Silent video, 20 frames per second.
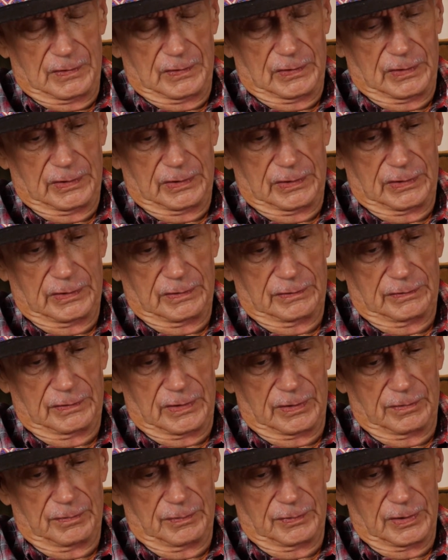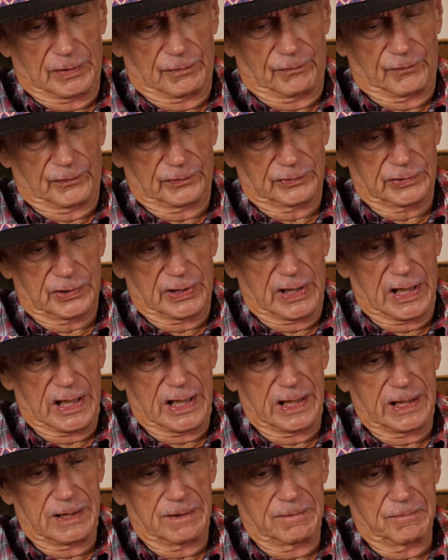The
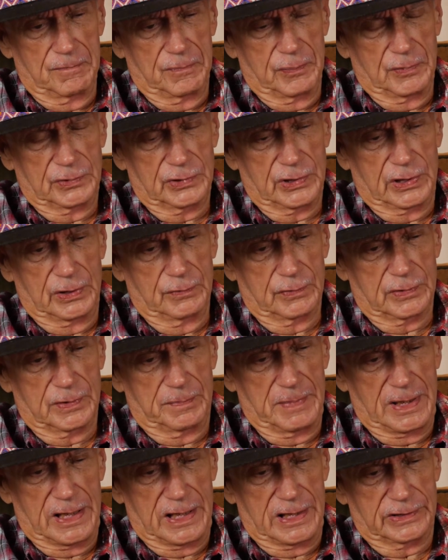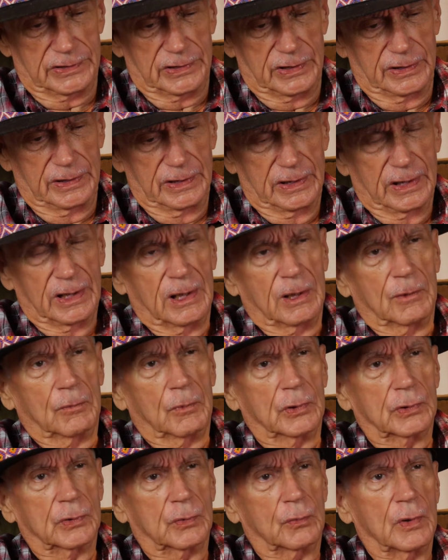name, she was a Massey,
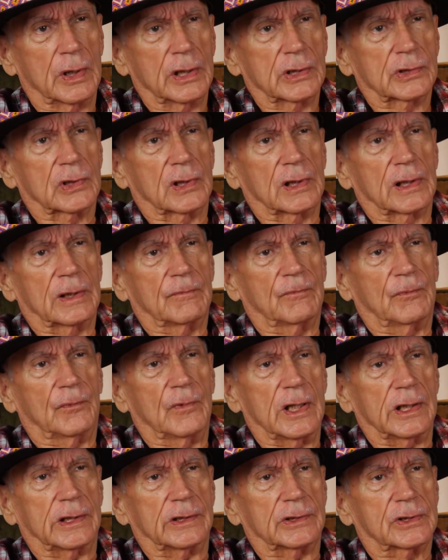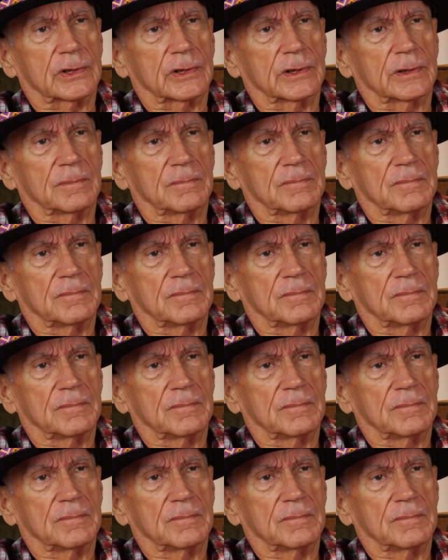was originally French